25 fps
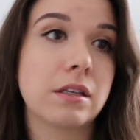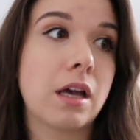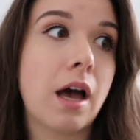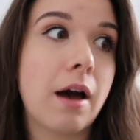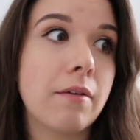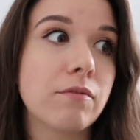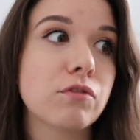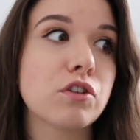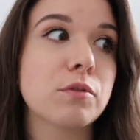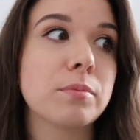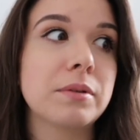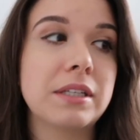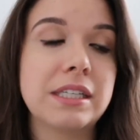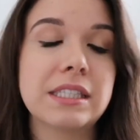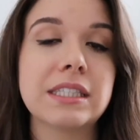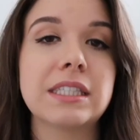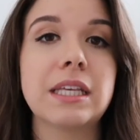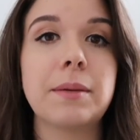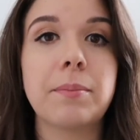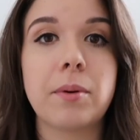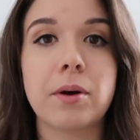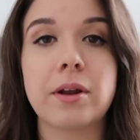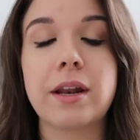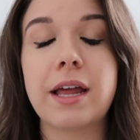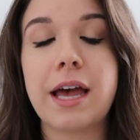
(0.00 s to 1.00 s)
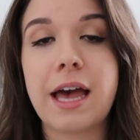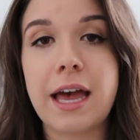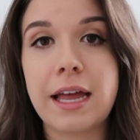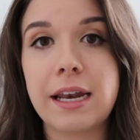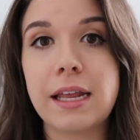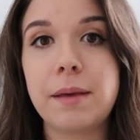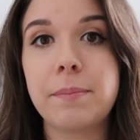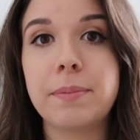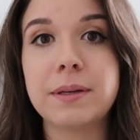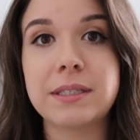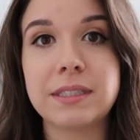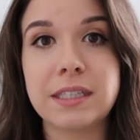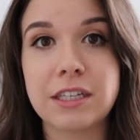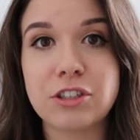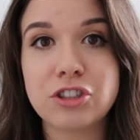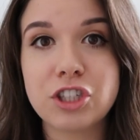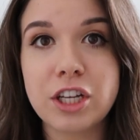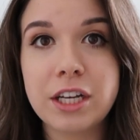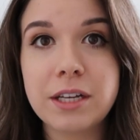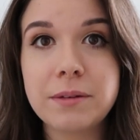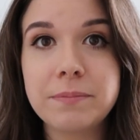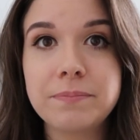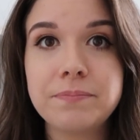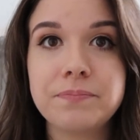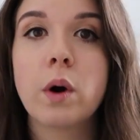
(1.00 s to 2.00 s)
comfortably sleep on any position.